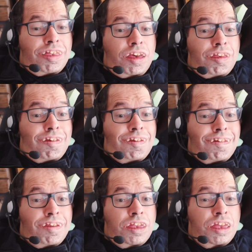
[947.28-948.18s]
done
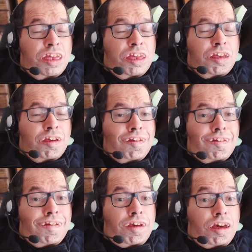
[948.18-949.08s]
some
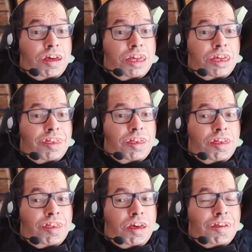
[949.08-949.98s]
good work
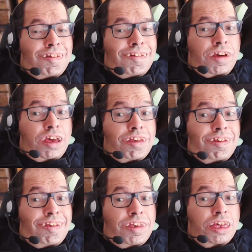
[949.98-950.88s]
in that
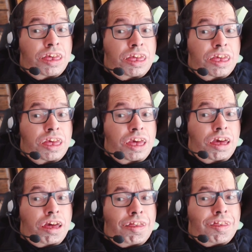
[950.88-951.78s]
space.
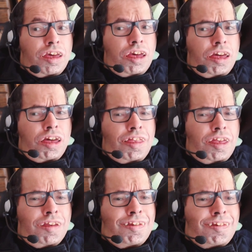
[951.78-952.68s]
I'd
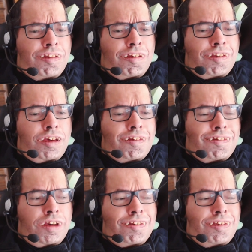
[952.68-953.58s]
like to turn now
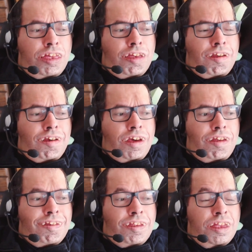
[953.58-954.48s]
back to
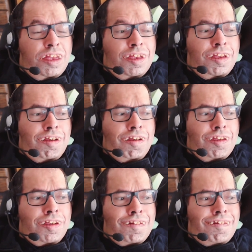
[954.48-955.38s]
your
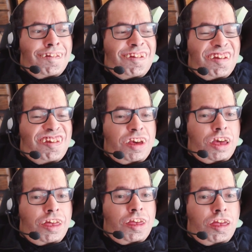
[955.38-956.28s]
professor
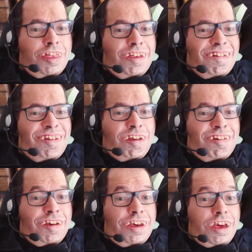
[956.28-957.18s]
hat on, if
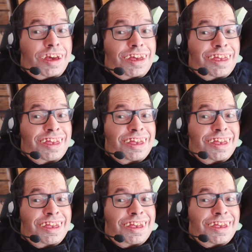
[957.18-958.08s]
that's okay.
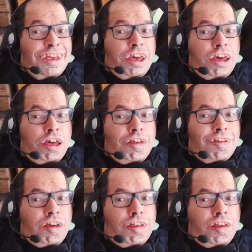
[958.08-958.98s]
I
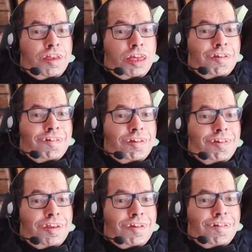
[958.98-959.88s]
know that you
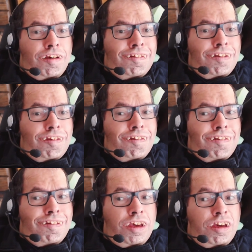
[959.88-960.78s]
recently worked with a
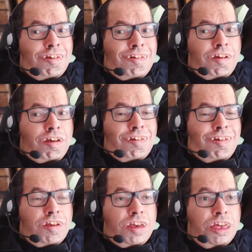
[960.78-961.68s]
group of
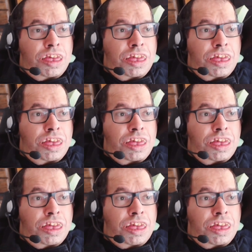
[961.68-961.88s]
experts to